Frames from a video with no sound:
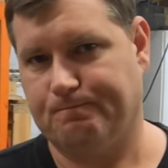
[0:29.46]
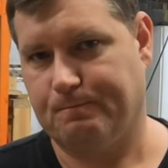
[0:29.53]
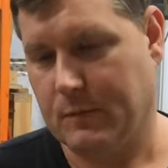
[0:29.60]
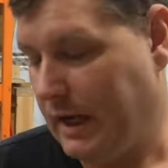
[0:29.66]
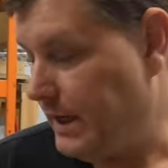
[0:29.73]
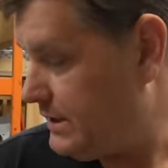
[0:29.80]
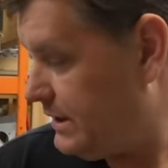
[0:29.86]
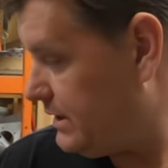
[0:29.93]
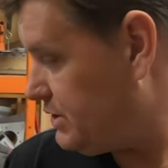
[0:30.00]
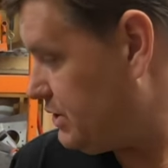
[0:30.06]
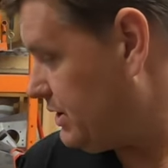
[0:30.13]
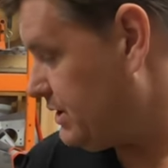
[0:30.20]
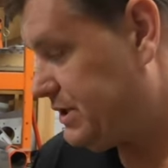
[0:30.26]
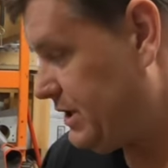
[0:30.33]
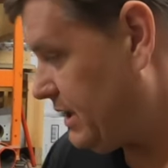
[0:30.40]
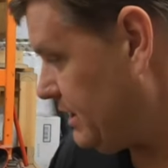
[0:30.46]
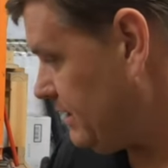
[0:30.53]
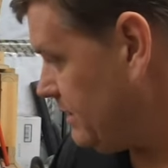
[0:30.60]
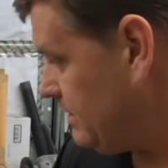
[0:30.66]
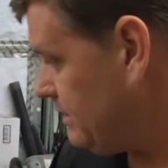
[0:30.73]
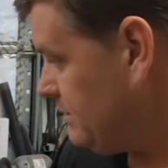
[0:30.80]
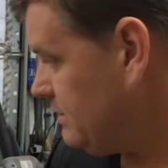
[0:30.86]
and as you can see,
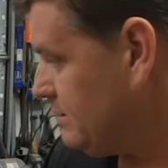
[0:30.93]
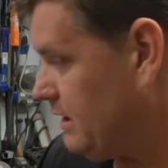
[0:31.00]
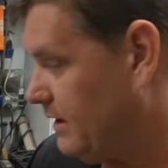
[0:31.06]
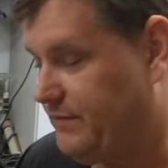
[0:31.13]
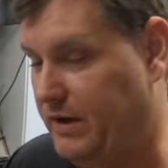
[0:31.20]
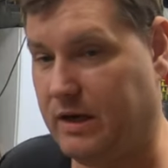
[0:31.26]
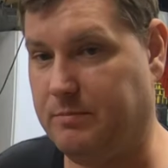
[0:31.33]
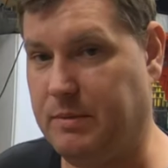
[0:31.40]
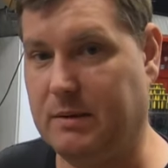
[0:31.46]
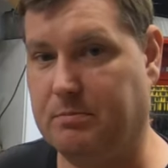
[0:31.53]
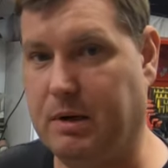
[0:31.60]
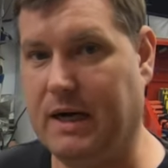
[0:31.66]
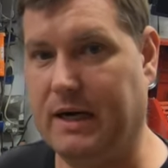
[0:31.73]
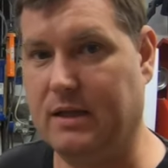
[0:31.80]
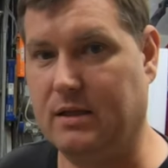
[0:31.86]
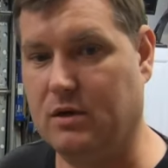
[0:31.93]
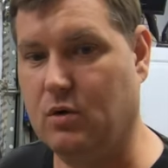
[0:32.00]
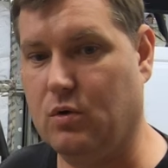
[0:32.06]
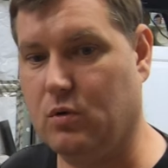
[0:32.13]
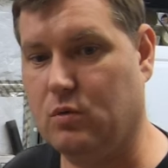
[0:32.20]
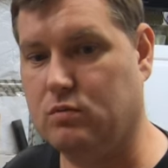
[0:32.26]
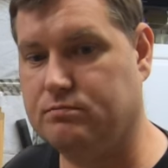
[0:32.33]
I've got a big pile
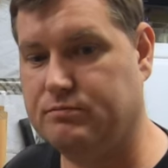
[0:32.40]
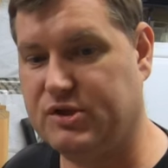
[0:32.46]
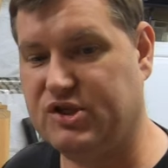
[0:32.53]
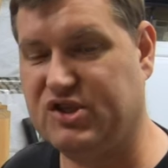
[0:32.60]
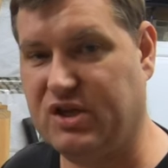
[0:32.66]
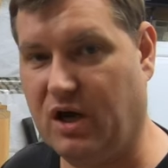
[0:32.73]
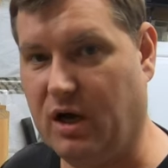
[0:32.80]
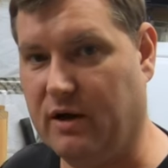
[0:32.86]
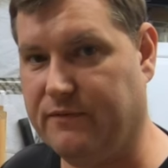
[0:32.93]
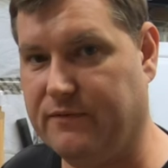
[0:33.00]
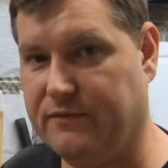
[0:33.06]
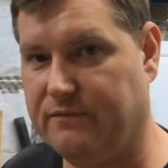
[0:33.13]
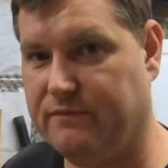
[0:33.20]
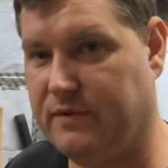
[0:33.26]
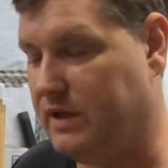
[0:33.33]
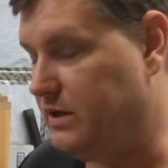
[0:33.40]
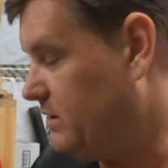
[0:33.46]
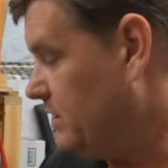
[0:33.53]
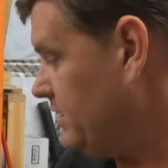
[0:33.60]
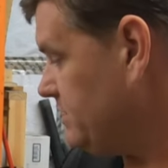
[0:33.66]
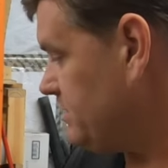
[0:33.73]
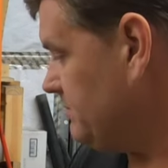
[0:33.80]
of stuff that
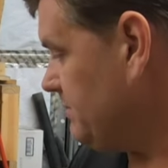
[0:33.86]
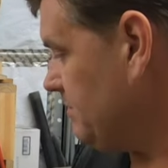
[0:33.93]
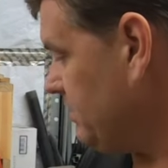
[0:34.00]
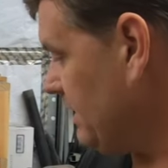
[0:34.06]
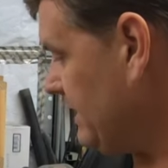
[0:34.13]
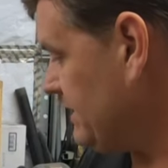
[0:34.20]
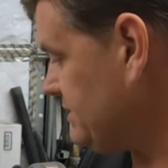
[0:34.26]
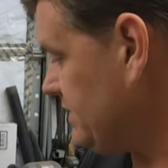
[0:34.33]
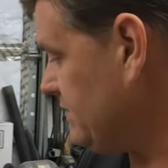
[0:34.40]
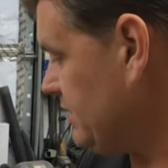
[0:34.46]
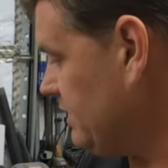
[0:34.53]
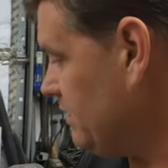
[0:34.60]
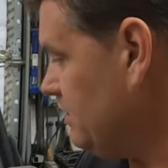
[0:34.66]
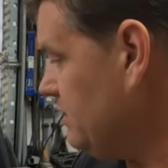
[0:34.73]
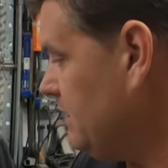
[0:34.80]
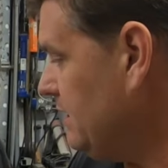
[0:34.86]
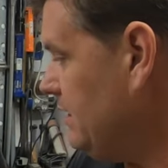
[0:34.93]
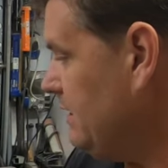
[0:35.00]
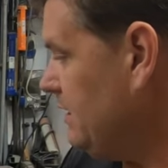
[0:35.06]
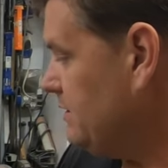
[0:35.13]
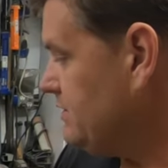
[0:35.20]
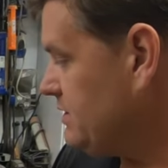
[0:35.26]
needs to be blasted here.
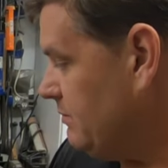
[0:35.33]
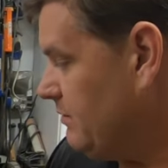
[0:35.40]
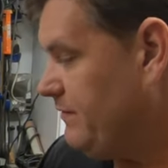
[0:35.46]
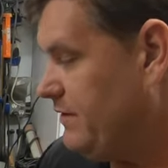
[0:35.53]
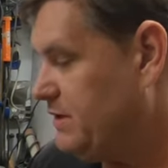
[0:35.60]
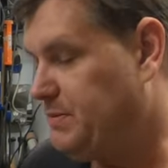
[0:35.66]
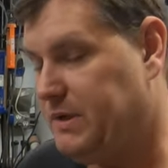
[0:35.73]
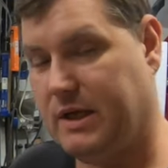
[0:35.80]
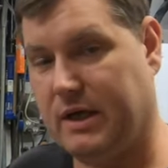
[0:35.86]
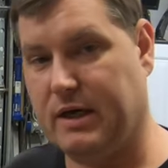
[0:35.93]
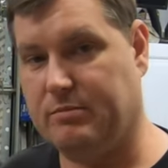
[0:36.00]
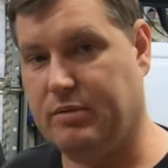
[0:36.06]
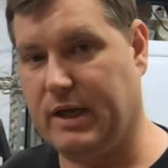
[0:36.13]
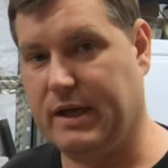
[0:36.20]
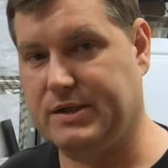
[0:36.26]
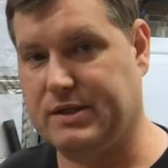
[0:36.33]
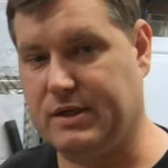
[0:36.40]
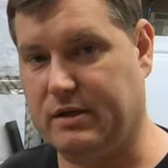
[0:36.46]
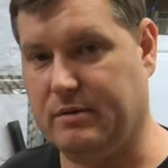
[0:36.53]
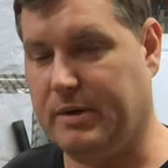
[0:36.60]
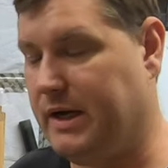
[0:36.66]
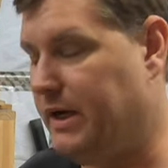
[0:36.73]
Some of it's been kind of blasted in
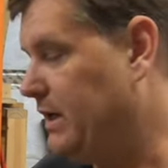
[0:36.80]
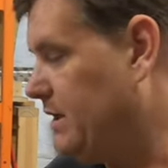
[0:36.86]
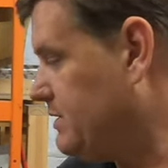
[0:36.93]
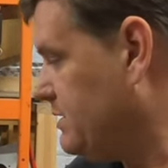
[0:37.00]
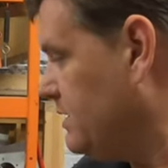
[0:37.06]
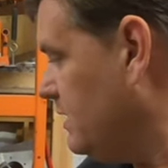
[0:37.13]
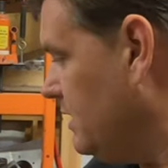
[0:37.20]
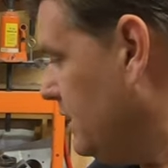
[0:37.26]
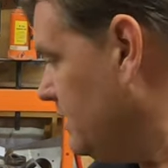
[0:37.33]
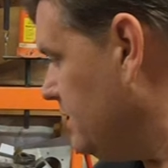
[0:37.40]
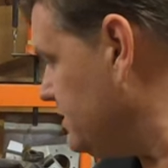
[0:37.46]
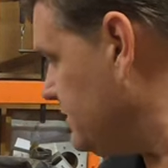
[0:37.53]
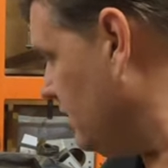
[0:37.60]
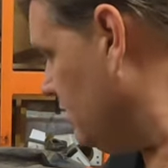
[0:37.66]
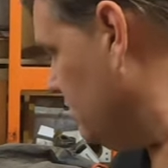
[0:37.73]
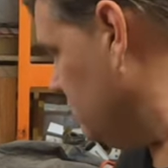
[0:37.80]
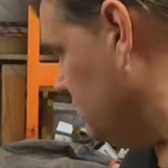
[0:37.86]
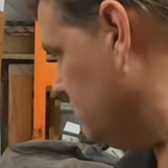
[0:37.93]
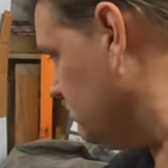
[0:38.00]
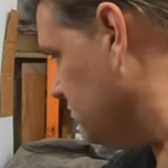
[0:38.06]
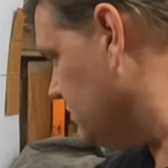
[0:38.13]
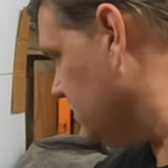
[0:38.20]
the past. So,
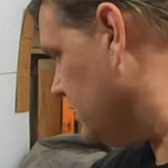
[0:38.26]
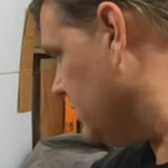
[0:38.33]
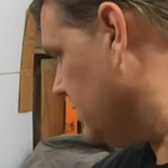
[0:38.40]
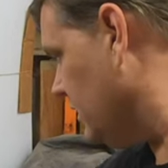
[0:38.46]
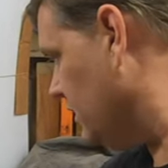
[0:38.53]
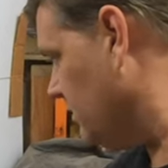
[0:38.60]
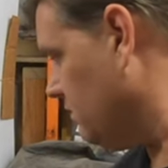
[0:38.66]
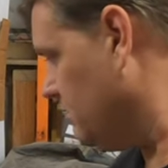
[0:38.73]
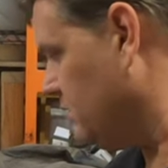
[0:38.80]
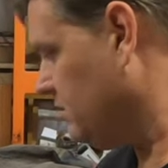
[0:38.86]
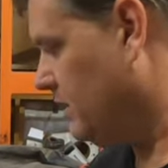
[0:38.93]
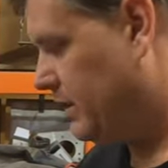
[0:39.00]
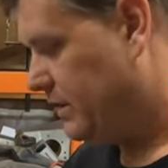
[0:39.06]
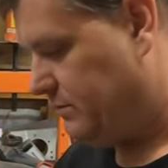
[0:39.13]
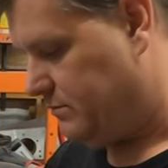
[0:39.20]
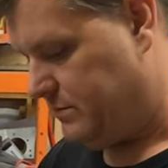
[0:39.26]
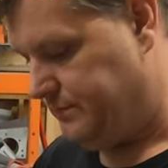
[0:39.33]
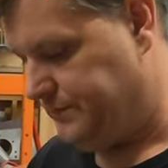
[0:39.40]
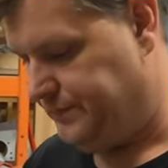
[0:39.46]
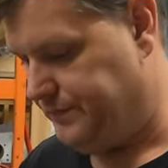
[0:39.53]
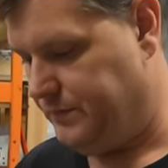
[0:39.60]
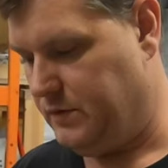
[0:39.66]
you know, like
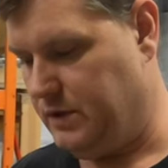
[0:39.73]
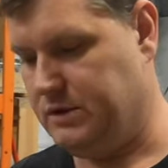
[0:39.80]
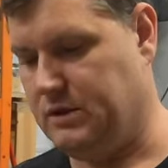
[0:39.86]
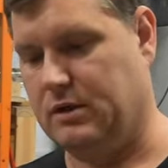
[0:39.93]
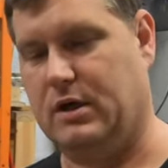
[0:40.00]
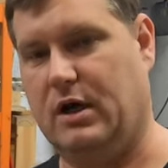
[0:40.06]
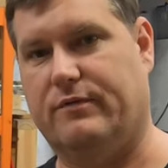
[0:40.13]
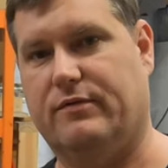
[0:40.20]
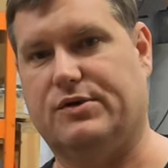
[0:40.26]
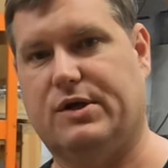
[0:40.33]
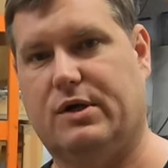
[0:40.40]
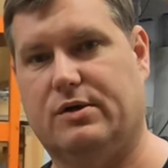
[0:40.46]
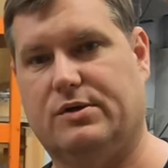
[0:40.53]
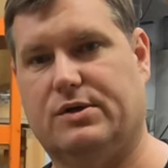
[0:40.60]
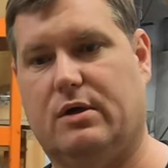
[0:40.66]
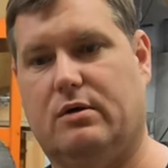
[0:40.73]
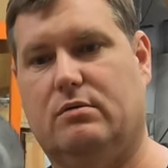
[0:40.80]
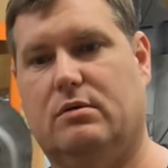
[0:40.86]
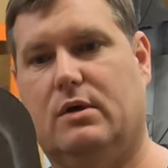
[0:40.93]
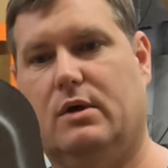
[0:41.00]
these little covers here. So,